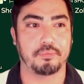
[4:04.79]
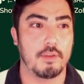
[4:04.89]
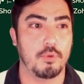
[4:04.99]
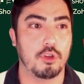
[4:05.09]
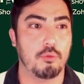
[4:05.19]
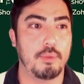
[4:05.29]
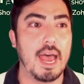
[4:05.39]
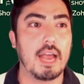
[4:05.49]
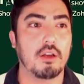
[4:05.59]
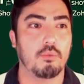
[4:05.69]
If we go
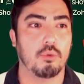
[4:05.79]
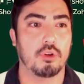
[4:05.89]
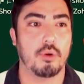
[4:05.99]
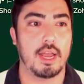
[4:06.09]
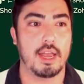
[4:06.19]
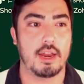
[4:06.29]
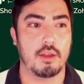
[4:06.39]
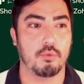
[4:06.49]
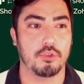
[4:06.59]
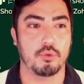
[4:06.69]
back, we'll go ahead
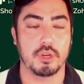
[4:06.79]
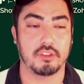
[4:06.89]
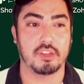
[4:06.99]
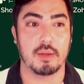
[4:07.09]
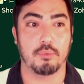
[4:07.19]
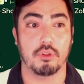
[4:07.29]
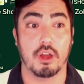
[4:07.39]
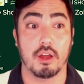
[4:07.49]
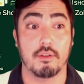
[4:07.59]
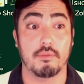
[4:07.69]
and we'll do an
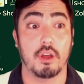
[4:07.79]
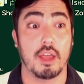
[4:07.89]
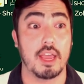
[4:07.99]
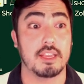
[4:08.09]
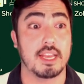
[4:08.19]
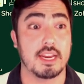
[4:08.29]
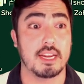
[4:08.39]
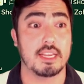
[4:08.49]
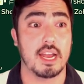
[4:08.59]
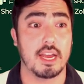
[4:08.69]
example of a ten
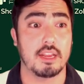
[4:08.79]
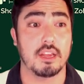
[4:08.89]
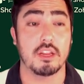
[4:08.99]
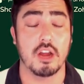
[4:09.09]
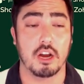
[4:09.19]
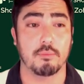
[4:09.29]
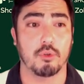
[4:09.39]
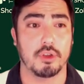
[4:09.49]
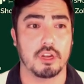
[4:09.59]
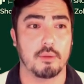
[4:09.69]
ninety-nine
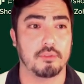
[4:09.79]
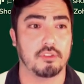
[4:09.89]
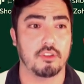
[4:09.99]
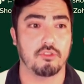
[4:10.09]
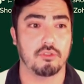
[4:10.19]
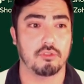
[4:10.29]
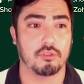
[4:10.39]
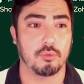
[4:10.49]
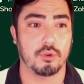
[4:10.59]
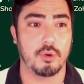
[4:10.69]
non-employee compensation.
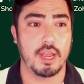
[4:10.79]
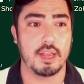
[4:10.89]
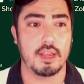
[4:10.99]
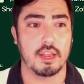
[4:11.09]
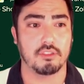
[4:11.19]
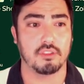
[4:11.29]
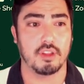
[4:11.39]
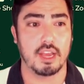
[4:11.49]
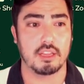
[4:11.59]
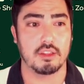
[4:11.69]
So we'll go ahead and
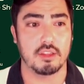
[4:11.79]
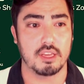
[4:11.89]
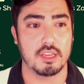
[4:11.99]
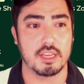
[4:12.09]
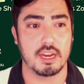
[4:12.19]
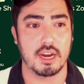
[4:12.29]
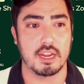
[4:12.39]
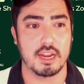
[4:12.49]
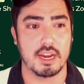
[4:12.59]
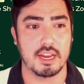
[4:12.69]
select the ten
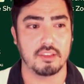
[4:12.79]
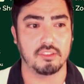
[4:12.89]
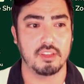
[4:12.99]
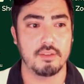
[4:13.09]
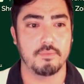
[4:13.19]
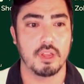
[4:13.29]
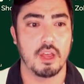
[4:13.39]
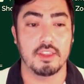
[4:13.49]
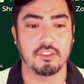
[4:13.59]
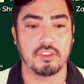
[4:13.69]
ninety-nine N E C.
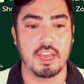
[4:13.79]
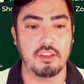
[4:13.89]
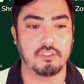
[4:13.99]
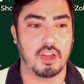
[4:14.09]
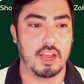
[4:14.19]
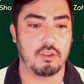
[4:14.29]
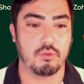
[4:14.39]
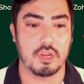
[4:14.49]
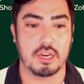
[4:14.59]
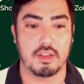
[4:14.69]
In this case, I
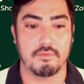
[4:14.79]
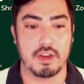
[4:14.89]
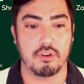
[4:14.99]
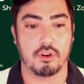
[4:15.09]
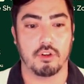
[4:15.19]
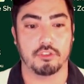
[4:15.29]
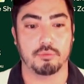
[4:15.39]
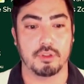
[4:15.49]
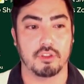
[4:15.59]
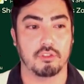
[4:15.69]
created a vendor called
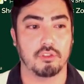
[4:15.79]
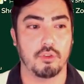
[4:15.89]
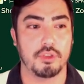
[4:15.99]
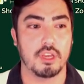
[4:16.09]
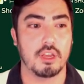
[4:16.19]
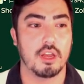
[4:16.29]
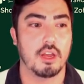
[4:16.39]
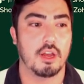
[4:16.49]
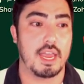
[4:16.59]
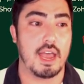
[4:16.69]
Smith Consulting.
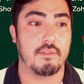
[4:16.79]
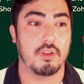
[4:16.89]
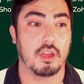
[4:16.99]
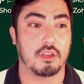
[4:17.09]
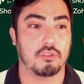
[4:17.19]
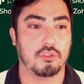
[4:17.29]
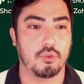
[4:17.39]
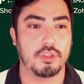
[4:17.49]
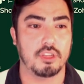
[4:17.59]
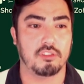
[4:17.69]
They have a
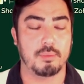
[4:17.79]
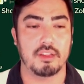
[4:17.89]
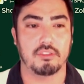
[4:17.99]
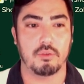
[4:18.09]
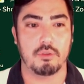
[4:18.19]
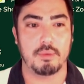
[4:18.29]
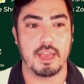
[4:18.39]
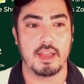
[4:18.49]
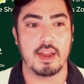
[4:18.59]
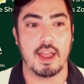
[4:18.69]
consultant expense that we
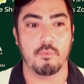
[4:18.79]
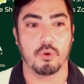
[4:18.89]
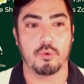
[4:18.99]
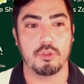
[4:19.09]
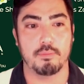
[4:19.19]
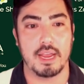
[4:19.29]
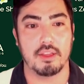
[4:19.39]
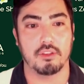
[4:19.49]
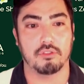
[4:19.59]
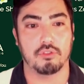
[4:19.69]
paid, and we're going to
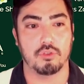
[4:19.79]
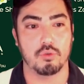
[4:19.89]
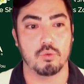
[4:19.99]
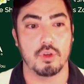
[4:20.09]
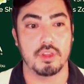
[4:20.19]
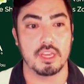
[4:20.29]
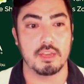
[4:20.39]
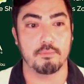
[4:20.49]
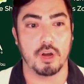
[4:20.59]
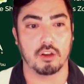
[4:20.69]
pay this to
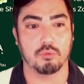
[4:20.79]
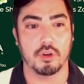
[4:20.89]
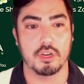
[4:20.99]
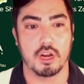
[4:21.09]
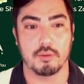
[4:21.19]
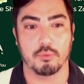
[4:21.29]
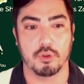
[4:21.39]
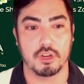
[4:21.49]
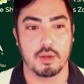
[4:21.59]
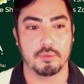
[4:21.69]
the box one
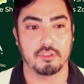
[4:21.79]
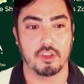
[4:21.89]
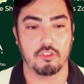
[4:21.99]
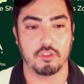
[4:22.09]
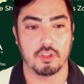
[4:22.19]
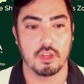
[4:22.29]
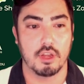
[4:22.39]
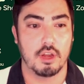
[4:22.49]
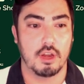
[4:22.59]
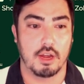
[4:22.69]
non-employee compensation.
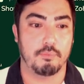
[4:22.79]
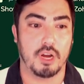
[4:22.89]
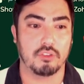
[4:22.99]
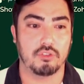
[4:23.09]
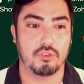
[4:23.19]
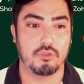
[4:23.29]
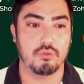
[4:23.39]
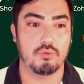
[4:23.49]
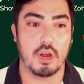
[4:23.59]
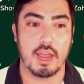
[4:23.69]
Box
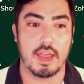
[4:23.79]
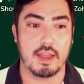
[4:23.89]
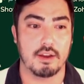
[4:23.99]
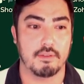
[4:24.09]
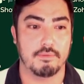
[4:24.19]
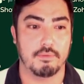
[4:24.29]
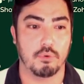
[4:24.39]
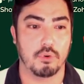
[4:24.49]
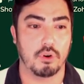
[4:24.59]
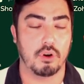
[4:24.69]
two and
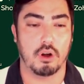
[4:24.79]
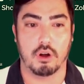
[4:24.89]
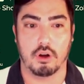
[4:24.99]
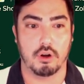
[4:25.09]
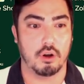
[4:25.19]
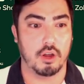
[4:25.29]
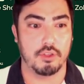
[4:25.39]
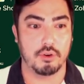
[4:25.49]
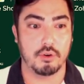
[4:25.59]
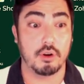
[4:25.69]
for our
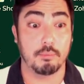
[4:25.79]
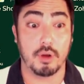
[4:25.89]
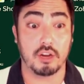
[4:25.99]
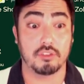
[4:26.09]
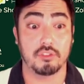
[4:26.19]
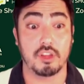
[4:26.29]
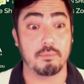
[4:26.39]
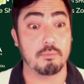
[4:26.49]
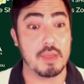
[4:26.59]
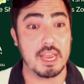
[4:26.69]
other boxes
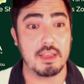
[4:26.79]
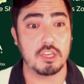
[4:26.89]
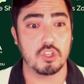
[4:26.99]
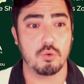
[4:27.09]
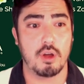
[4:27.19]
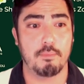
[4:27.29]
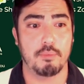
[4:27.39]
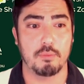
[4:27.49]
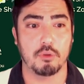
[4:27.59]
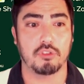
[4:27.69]
that may show up,
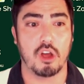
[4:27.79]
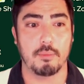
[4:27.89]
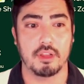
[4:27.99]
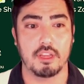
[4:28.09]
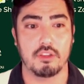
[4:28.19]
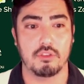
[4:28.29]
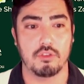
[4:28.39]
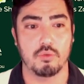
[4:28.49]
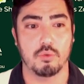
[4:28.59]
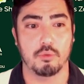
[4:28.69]
but most commonly
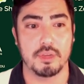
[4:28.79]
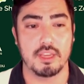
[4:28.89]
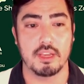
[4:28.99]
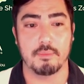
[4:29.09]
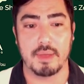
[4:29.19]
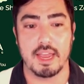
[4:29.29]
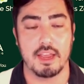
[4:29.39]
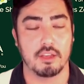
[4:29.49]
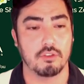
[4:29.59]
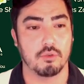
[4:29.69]
you will be
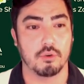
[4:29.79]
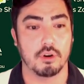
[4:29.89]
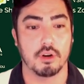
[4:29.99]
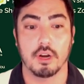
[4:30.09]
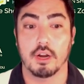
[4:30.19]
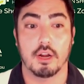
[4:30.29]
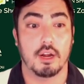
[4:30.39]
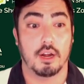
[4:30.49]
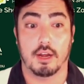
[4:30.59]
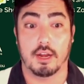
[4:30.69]
paying your
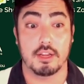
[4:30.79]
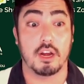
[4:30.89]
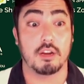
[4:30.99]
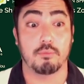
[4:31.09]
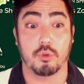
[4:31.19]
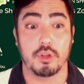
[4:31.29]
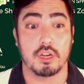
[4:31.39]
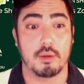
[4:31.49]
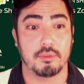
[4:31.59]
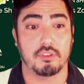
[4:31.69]
uh, non-employee
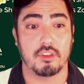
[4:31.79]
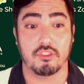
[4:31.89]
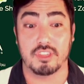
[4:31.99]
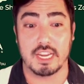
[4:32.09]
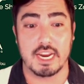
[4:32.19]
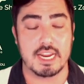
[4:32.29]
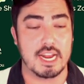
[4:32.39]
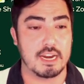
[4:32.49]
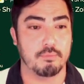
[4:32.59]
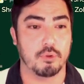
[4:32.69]
compensation, ten
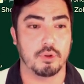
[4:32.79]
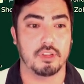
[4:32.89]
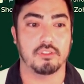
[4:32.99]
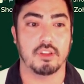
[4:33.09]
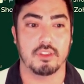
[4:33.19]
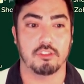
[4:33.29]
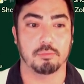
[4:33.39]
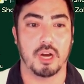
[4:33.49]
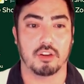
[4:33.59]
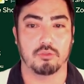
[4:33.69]
ninety-nine employees, this
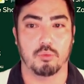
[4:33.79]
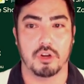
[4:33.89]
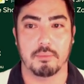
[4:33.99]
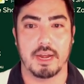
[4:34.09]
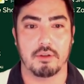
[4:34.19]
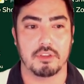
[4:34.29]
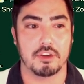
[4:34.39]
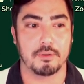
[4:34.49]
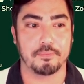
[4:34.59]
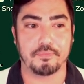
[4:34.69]
box one amount
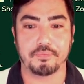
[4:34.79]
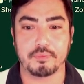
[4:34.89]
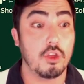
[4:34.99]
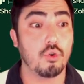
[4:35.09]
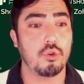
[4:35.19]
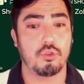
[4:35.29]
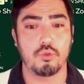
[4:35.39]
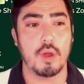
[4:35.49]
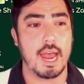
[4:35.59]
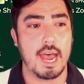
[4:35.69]
here. In order
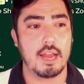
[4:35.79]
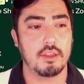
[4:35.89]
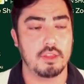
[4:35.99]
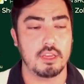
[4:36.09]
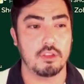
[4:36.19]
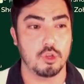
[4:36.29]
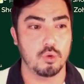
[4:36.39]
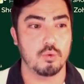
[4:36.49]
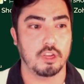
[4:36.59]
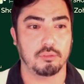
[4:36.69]
to add the
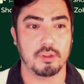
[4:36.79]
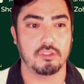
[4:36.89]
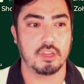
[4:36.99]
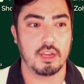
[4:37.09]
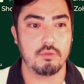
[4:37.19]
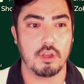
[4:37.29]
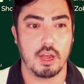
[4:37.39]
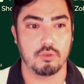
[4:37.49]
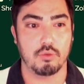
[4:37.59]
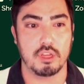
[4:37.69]
new expense account
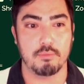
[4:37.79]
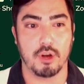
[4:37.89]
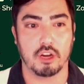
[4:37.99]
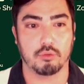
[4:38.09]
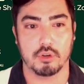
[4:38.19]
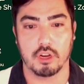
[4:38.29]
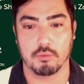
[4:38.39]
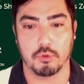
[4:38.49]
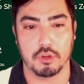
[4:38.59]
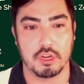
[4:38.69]
to the box one
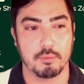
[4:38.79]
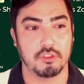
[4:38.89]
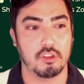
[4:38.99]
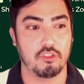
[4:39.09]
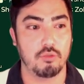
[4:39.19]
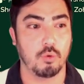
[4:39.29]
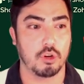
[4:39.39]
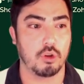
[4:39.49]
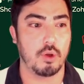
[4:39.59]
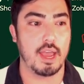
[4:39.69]
non-employee compensation, we're
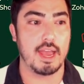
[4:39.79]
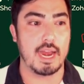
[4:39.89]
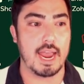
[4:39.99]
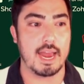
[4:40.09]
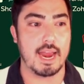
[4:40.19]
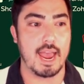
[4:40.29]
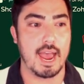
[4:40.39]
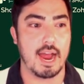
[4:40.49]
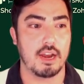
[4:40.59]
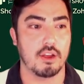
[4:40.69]
going to go ahead and
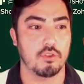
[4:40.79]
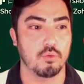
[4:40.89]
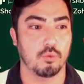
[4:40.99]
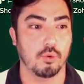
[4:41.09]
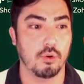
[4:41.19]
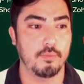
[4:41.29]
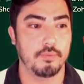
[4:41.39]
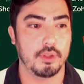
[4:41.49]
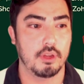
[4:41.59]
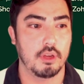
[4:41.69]
add a new rule.
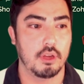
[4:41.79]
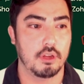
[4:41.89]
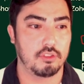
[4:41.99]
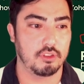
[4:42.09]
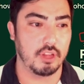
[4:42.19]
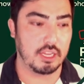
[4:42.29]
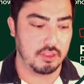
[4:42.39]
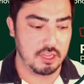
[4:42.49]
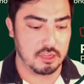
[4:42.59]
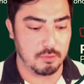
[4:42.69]

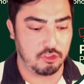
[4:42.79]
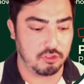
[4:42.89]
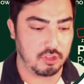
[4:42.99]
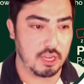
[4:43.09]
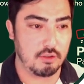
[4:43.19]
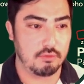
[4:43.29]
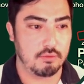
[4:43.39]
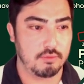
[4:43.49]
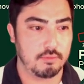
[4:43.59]
Select the commissions account.